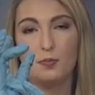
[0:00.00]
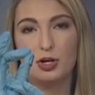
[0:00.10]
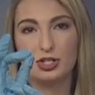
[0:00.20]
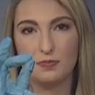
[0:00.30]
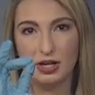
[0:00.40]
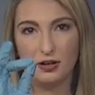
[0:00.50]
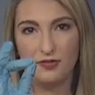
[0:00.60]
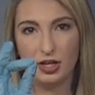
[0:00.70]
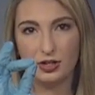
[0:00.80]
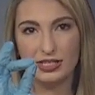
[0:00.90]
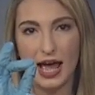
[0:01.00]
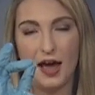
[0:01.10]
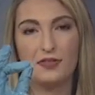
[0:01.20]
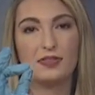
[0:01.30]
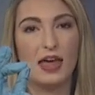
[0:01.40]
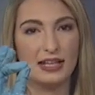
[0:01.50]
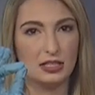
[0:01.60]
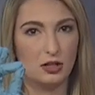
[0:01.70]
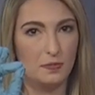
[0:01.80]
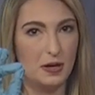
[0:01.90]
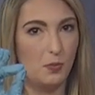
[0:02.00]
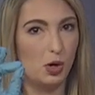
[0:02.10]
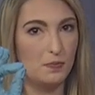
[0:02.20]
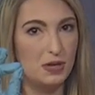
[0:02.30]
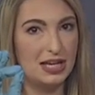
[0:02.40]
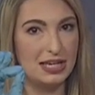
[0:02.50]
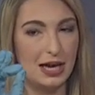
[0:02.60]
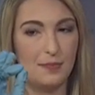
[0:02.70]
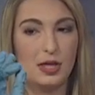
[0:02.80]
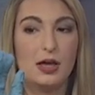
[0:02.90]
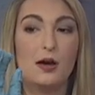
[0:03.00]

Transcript: Put your middle finger down. That's a little bit more medium.